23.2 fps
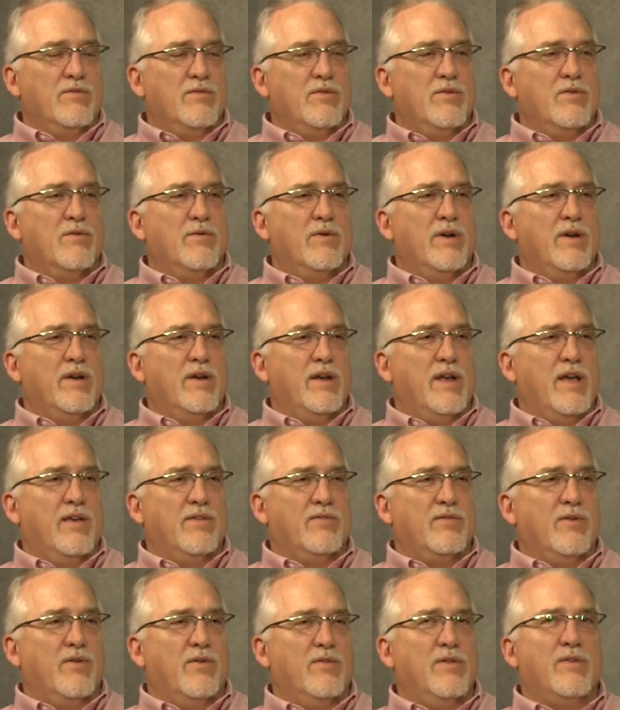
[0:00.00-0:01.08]
go around and
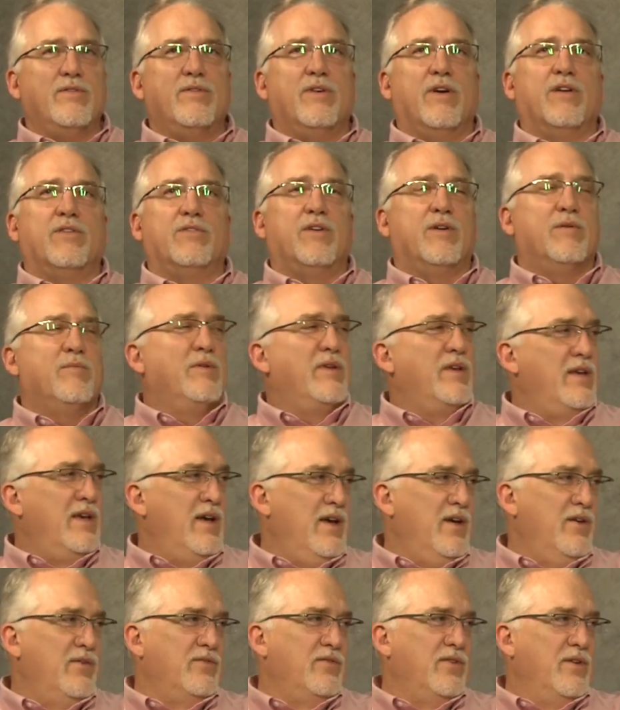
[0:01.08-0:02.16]
ask all these guys how many
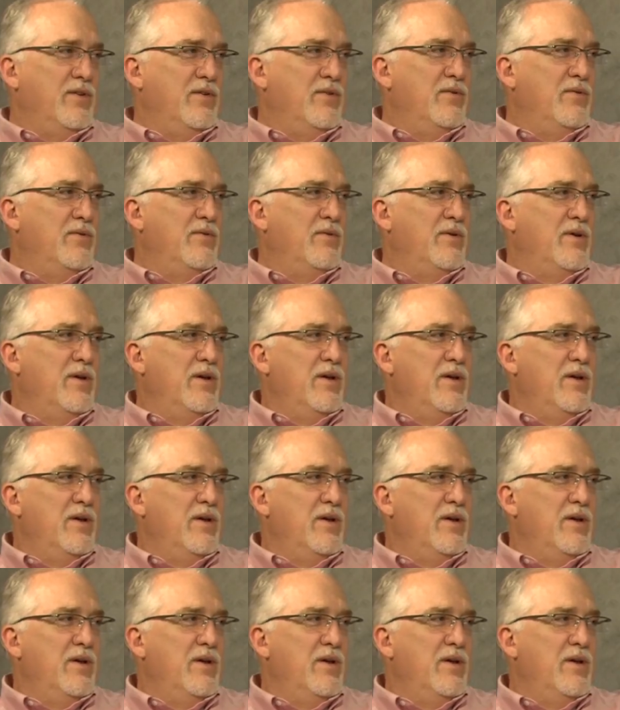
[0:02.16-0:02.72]
cows they own.